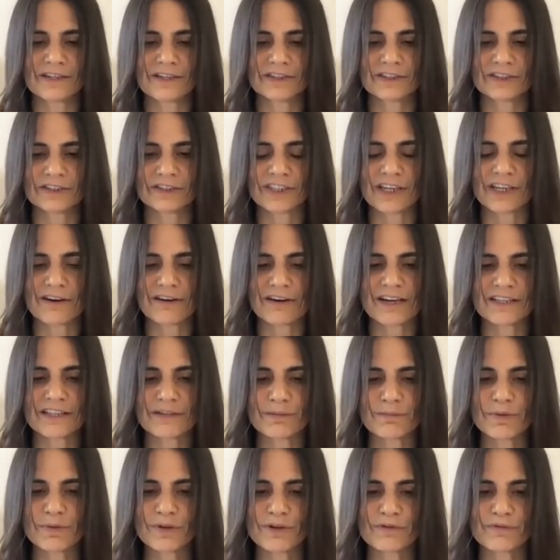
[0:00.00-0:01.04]
Sharon has
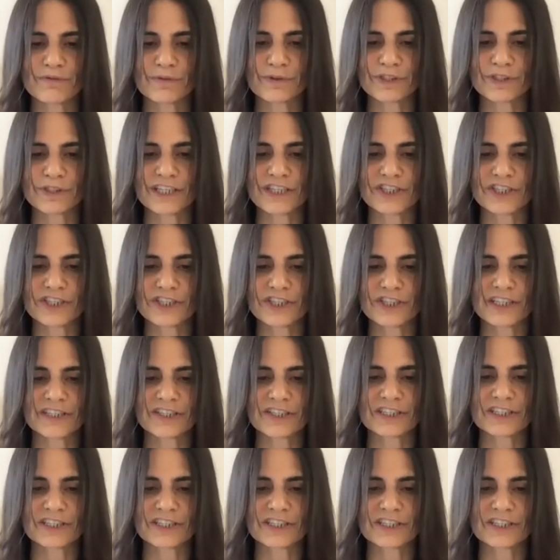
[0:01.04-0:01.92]
a beautiful teaching.